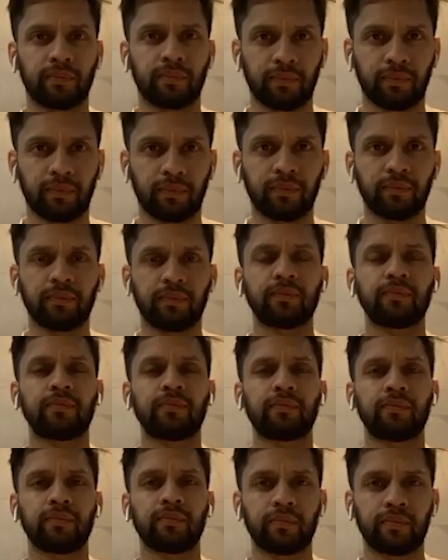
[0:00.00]

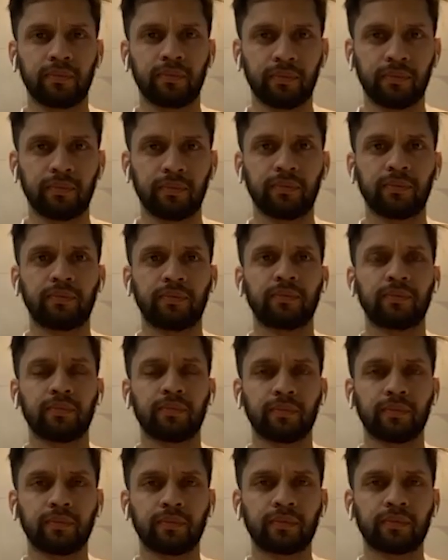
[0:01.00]

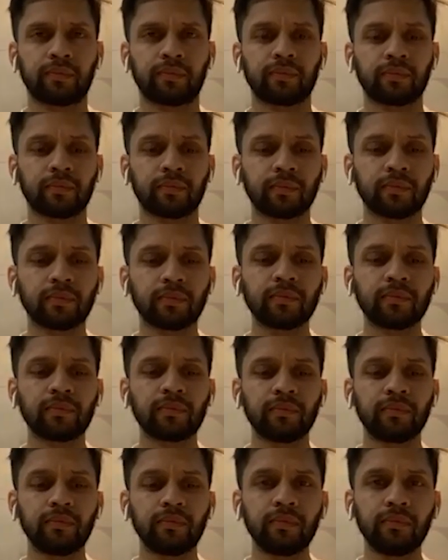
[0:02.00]

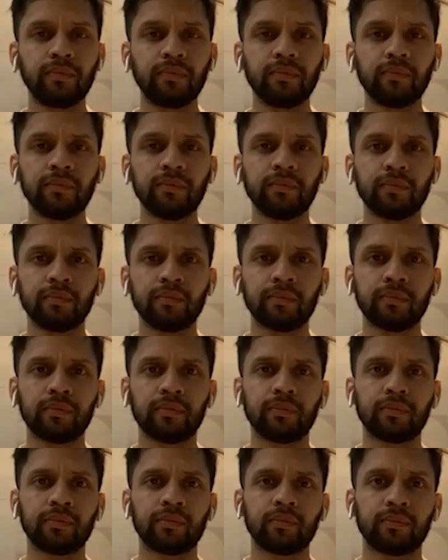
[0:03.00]

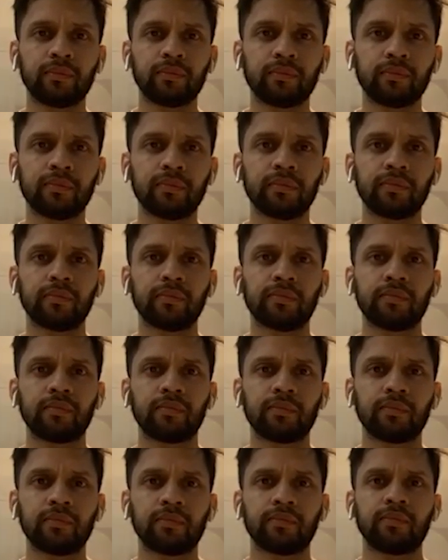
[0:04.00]

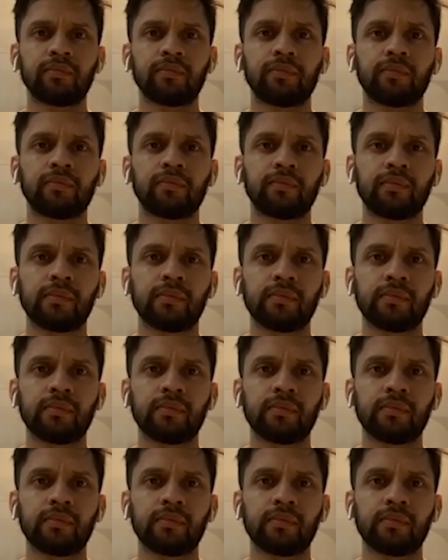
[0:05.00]
(not speaking)